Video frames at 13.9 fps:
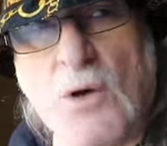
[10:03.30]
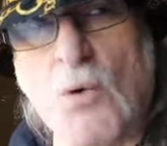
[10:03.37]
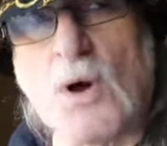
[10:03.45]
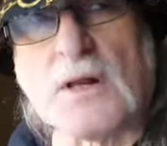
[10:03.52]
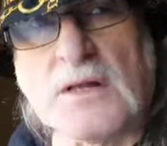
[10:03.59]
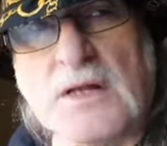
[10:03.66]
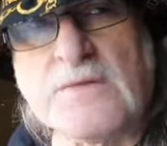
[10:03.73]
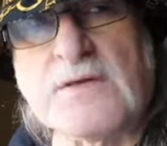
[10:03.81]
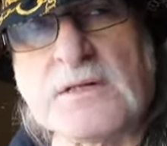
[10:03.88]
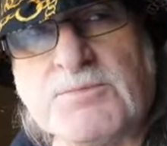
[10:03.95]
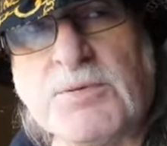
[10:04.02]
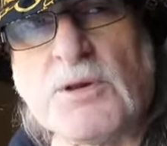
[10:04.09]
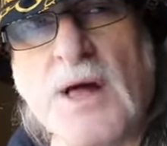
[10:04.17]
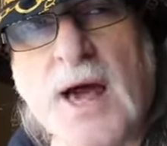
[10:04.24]
want to leave this
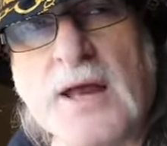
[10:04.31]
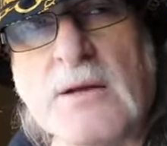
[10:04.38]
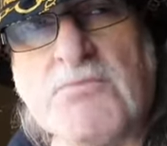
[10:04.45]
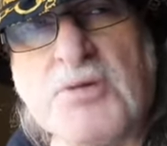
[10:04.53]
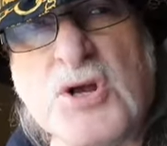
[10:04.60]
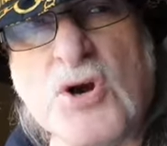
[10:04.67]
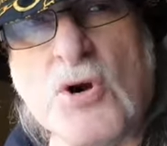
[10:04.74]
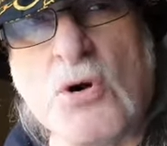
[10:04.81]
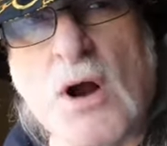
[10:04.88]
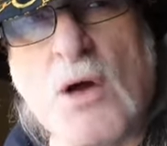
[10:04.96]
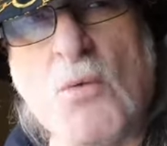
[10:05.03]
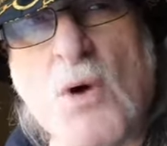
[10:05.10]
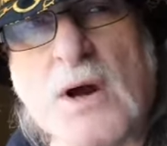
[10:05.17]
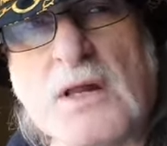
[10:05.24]
planet pure.
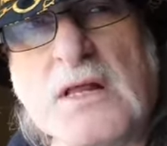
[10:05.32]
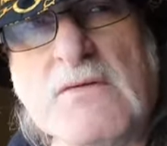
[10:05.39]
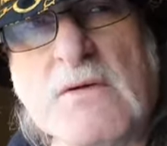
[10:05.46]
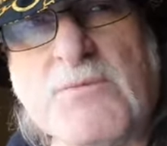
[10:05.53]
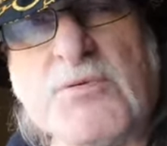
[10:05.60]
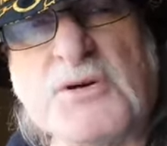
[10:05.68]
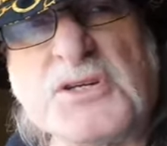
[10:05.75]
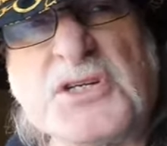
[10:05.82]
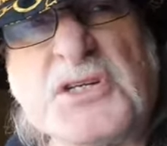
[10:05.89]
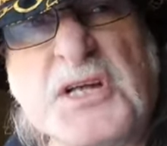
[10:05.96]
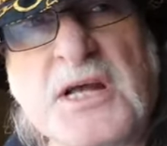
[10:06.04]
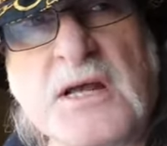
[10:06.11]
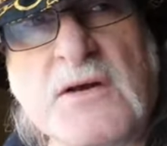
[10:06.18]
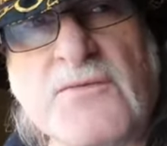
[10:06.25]
I want to leave it
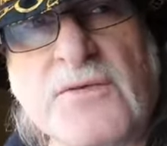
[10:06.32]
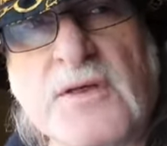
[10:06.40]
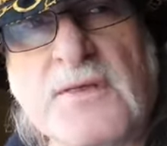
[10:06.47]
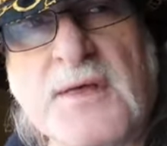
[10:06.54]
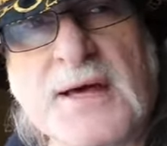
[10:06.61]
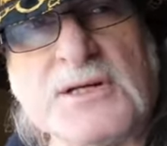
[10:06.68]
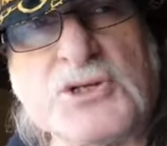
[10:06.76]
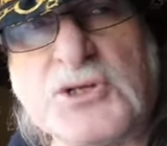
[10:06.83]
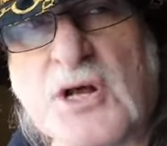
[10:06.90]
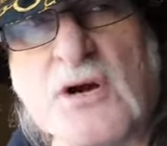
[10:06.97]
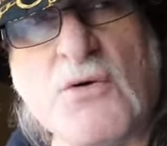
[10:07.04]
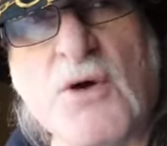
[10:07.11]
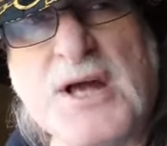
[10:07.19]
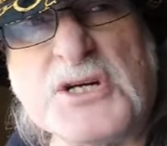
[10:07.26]
pristine for the next
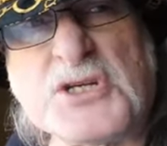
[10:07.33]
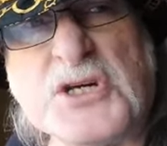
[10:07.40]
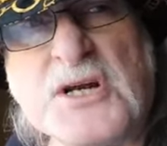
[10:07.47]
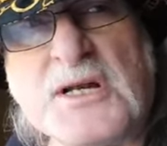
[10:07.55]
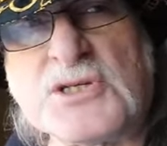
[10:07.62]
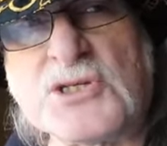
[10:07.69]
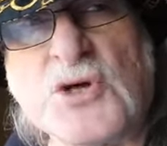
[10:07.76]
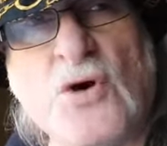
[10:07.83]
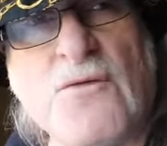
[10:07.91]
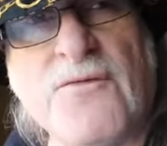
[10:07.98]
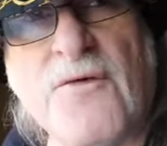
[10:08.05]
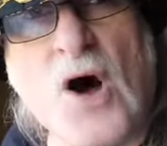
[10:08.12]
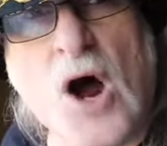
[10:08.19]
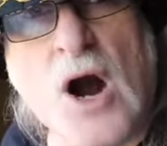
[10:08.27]
generation. And so
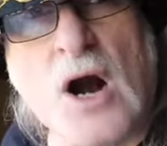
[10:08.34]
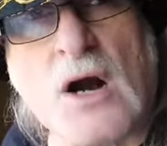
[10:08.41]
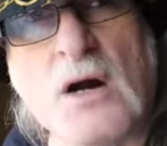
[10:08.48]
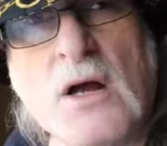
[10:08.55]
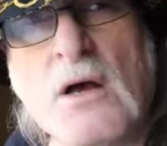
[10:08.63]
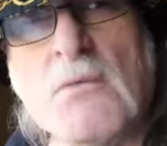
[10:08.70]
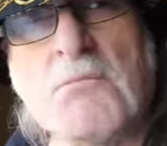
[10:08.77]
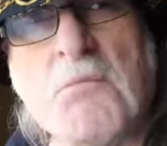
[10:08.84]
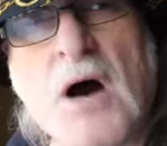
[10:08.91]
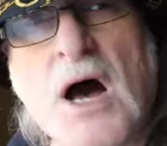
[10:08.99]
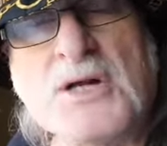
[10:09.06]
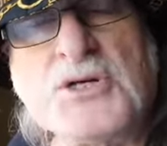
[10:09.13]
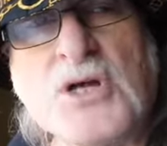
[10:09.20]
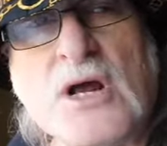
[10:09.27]
far,
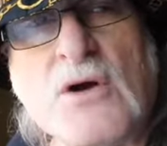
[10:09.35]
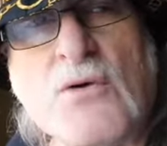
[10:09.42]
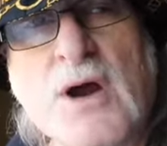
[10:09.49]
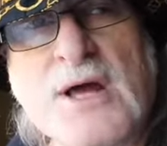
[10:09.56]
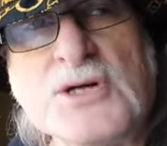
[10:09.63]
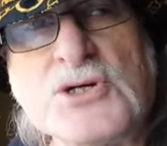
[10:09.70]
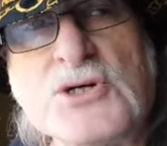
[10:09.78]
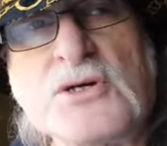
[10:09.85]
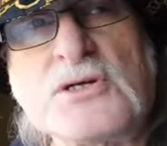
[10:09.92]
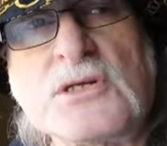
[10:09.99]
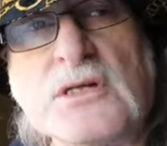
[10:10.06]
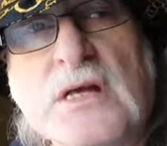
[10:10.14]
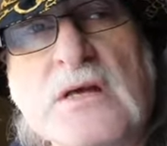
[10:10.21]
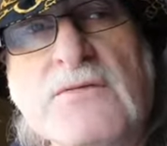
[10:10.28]
my generation
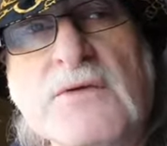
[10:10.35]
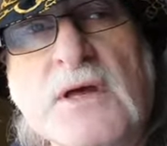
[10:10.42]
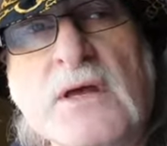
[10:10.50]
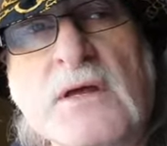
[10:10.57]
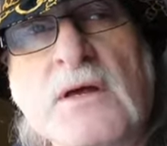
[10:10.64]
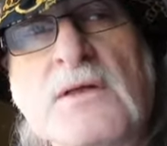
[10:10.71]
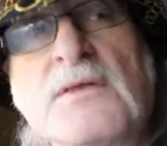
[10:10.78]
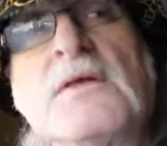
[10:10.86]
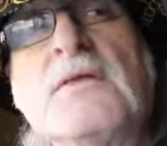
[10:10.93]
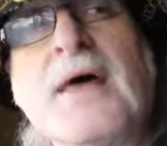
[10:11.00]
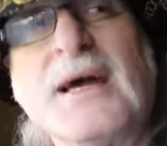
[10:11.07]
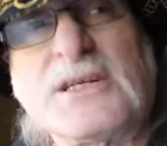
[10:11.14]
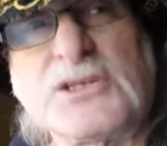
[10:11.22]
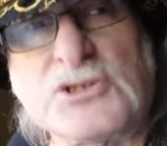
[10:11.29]
is leaving the
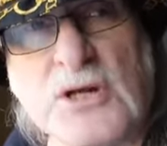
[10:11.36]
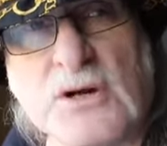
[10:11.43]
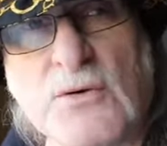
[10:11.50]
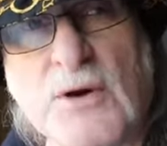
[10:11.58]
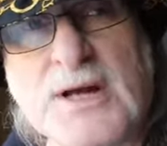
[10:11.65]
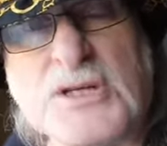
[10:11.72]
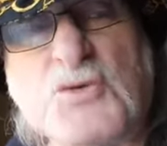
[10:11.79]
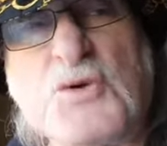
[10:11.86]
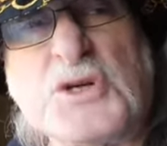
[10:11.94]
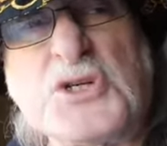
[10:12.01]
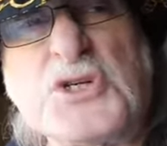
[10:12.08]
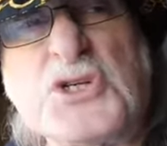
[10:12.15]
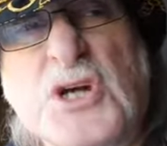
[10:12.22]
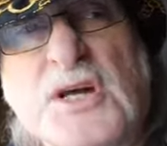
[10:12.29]
next generation with
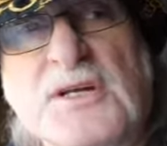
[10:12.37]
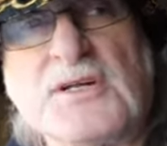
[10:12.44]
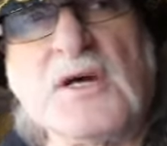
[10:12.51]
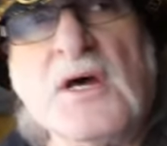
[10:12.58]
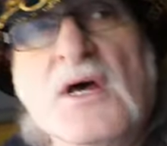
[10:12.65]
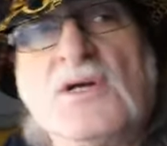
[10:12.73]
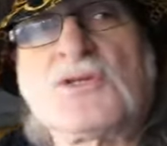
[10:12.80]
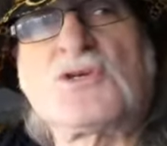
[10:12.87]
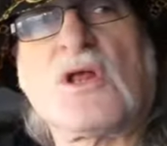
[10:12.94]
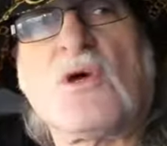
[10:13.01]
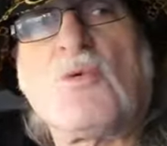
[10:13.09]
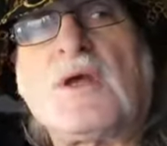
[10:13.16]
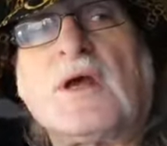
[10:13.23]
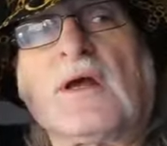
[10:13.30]
shit. So
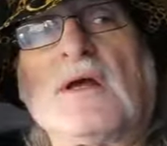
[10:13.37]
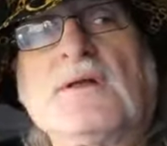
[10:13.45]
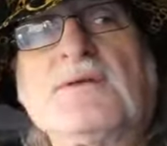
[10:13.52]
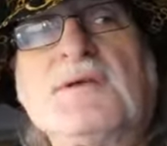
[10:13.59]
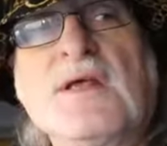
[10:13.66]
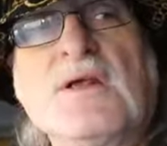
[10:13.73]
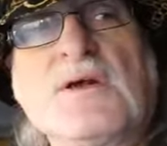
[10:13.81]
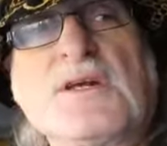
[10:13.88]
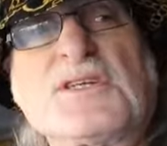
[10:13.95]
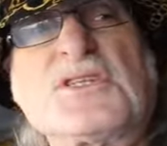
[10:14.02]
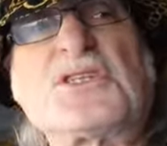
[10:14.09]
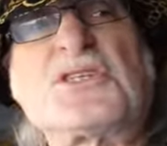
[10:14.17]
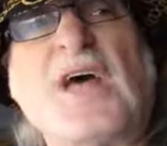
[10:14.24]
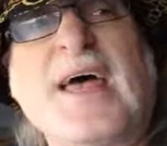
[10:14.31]
that we can continue the
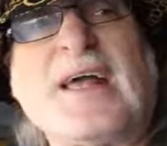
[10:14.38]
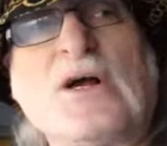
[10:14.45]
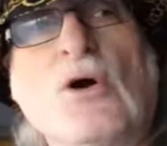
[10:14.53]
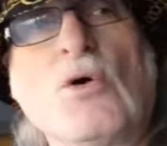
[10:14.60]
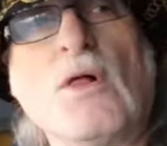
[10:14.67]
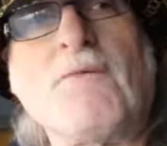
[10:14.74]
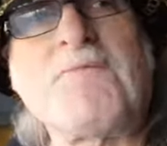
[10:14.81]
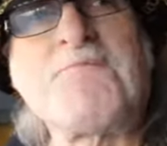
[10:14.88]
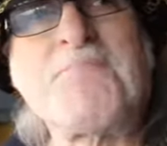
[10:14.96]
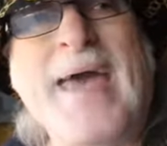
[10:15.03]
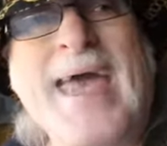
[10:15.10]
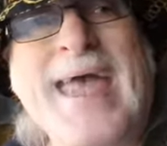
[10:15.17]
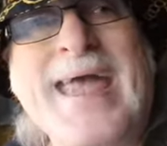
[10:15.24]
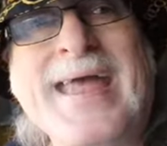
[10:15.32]
cycle of
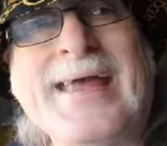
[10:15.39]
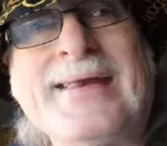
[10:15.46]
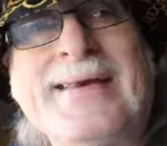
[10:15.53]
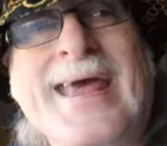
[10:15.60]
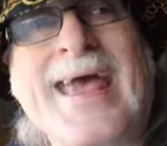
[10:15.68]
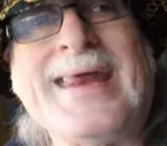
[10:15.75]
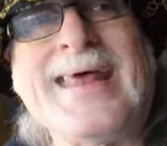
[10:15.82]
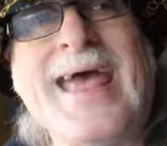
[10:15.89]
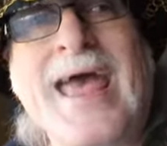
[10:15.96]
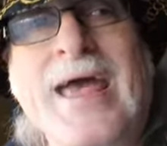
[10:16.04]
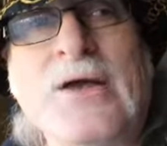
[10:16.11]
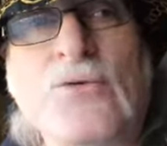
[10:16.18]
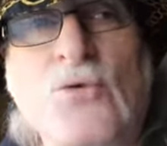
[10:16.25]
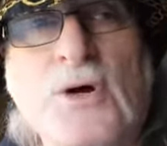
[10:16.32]
pain and
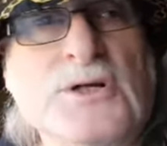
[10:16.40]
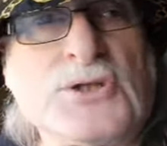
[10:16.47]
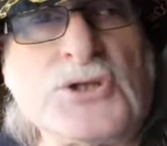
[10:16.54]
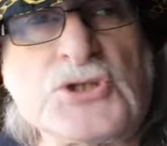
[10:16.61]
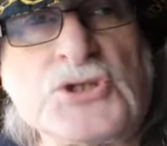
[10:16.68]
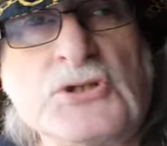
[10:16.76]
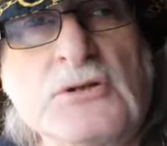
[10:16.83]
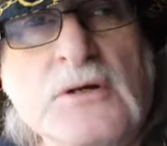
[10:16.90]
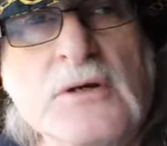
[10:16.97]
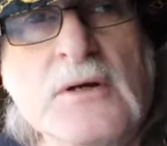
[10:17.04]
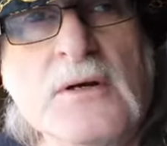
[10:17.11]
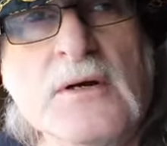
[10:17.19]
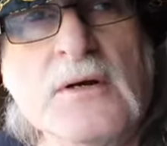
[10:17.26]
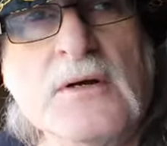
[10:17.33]
anguish
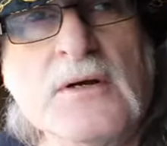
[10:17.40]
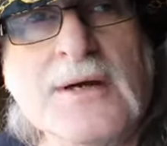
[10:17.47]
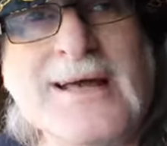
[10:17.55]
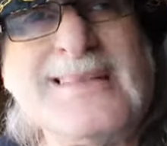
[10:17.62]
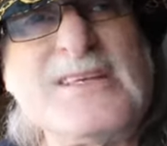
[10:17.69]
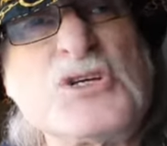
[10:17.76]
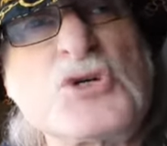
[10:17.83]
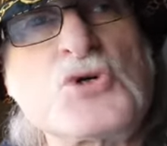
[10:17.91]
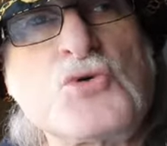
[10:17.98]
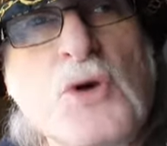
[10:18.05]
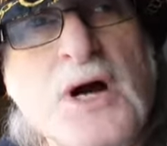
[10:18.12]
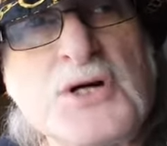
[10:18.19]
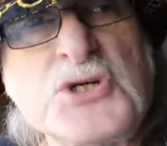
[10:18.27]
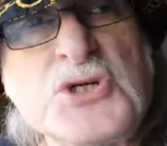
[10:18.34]
and
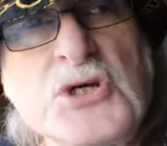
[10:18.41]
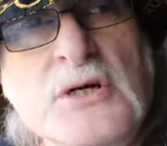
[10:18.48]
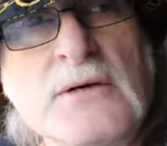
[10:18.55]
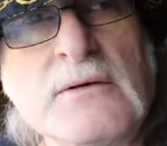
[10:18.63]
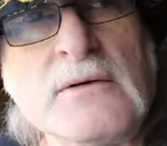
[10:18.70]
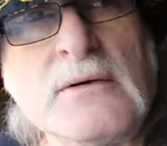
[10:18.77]
destruction.